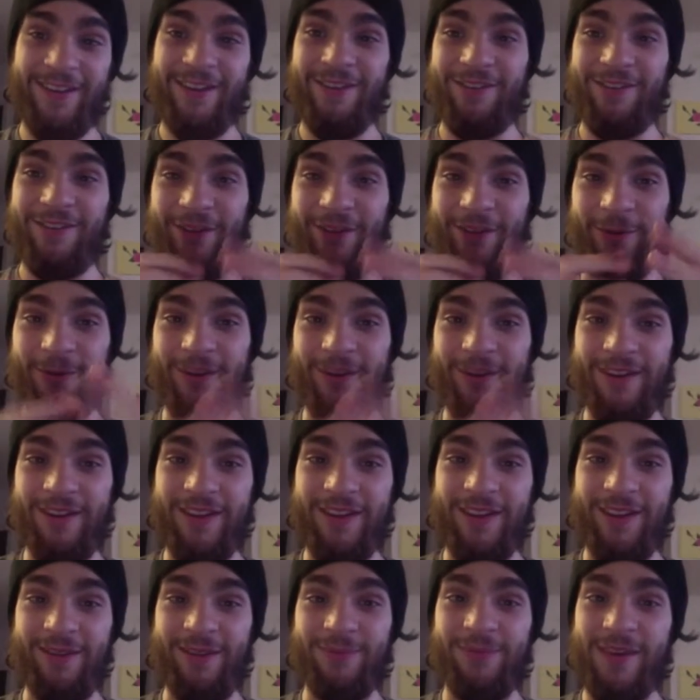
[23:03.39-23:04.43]
So we're going to
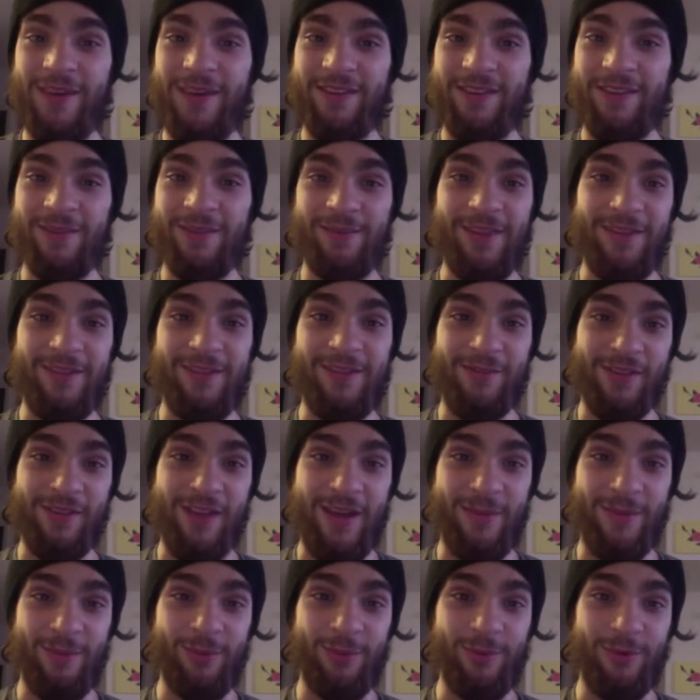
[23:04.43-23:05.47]
get Beak levels up,